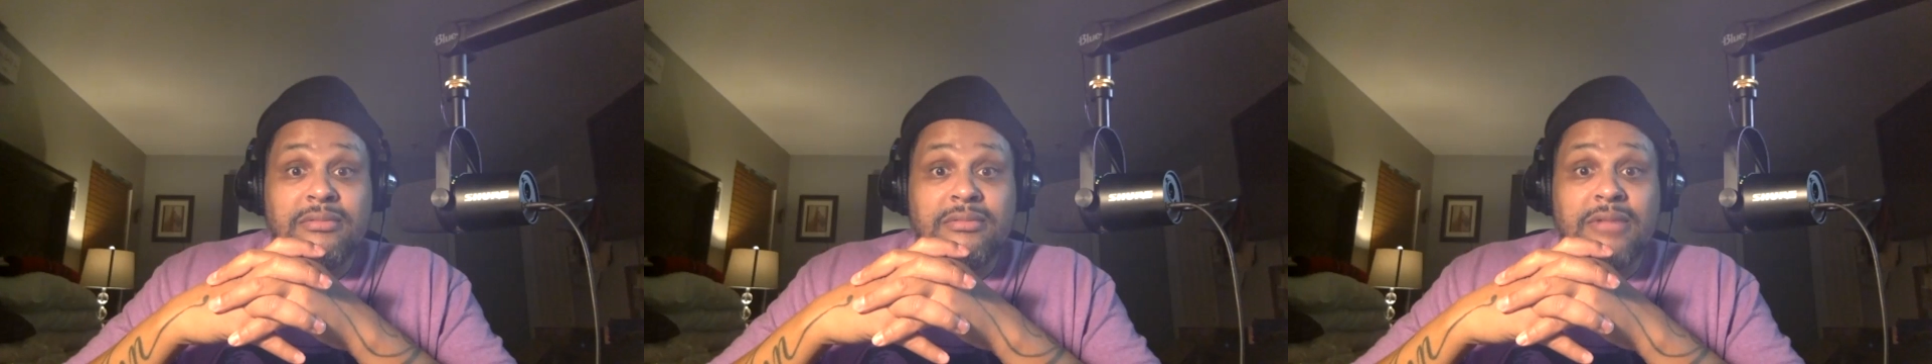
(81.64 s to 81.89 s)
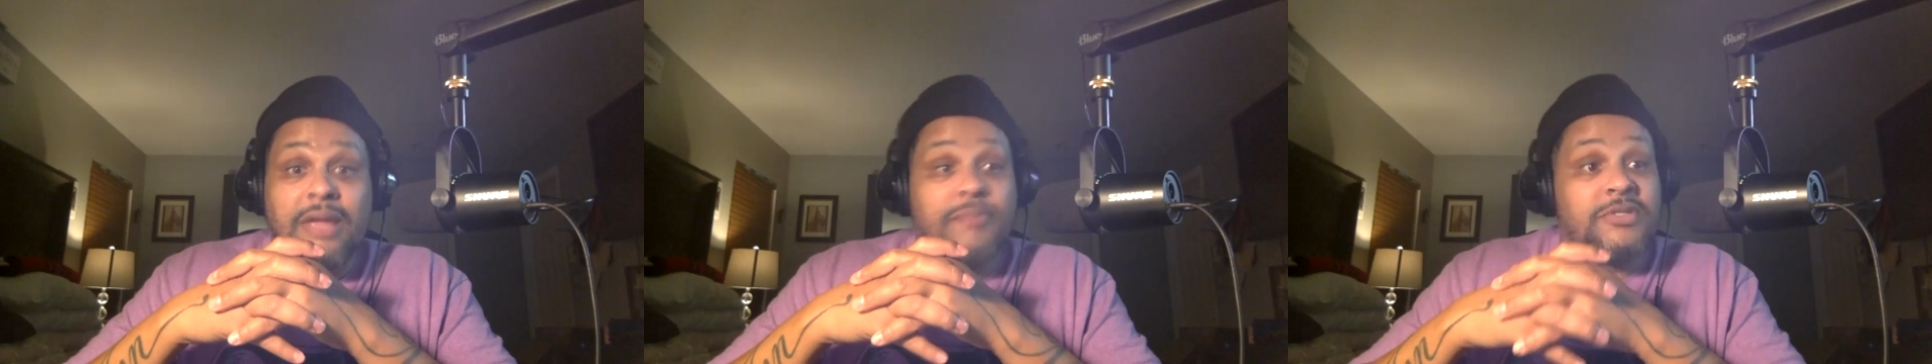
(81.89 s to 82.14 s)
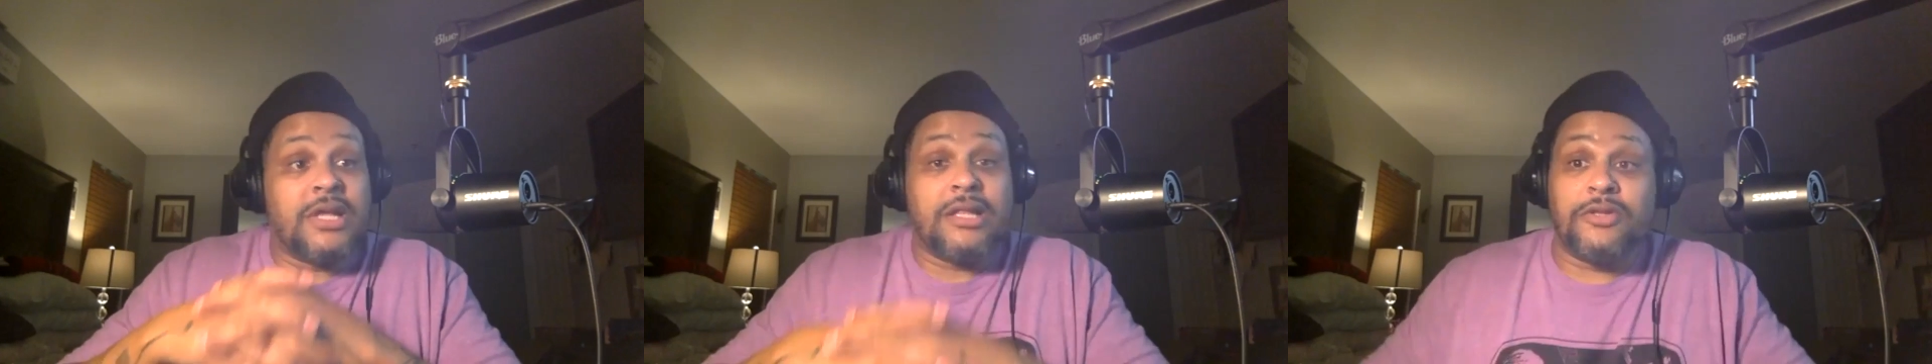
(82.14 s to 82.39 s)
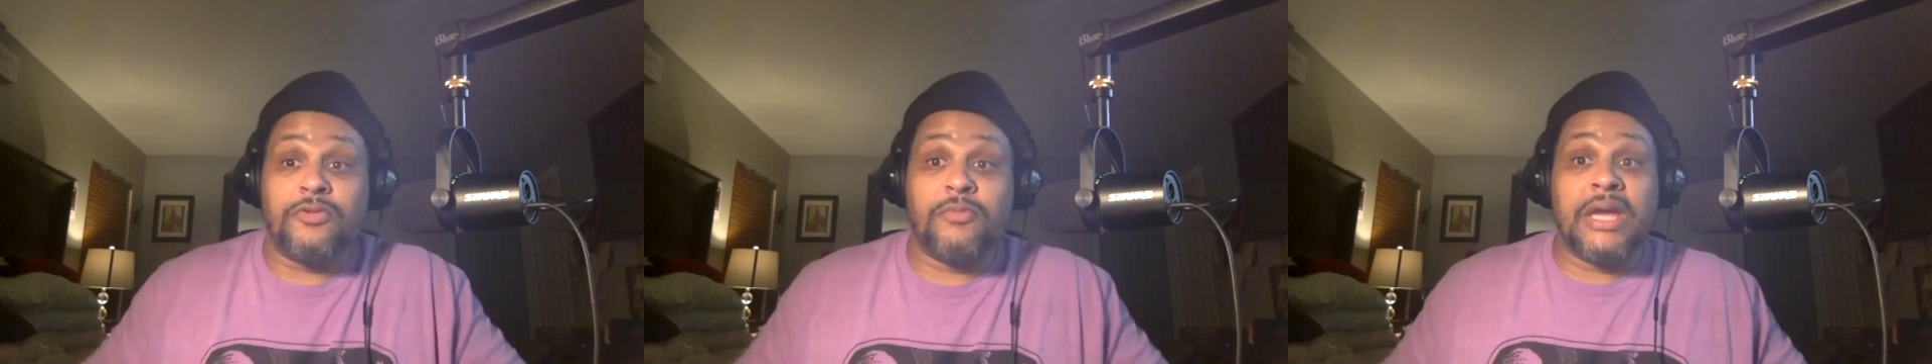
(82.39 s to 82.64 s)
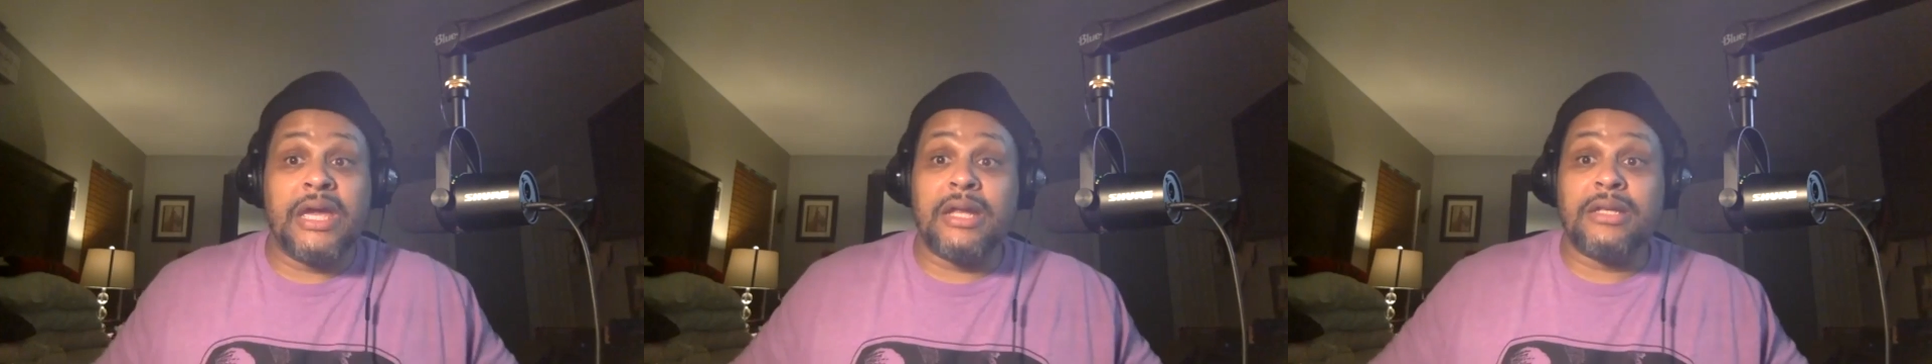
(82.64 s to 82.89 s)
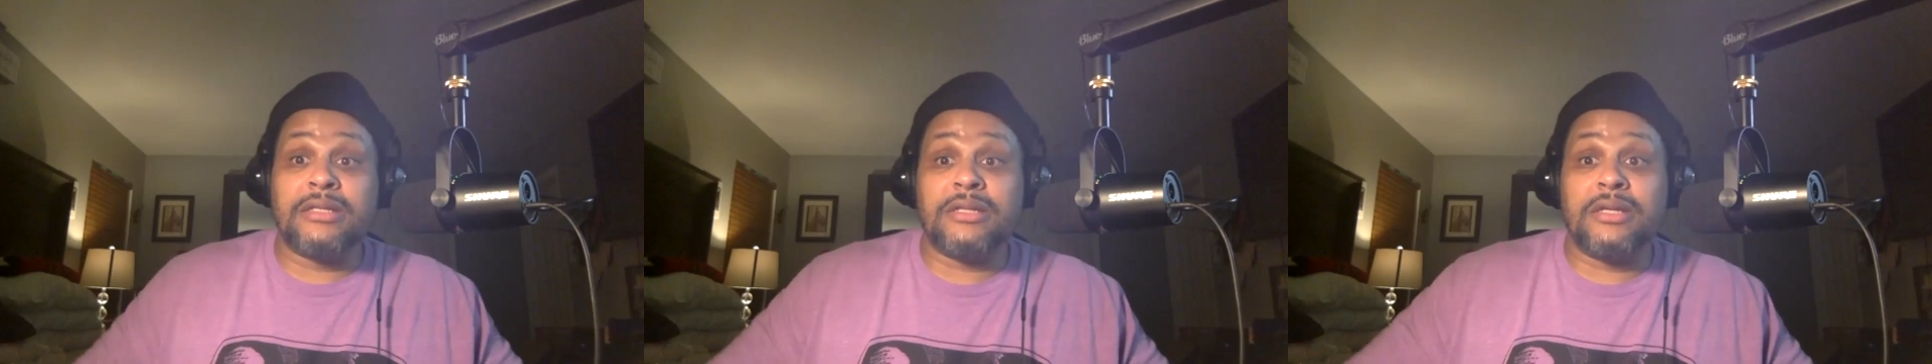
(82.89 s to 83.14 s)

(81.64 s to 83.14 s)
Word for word: I'm telling you, man, it,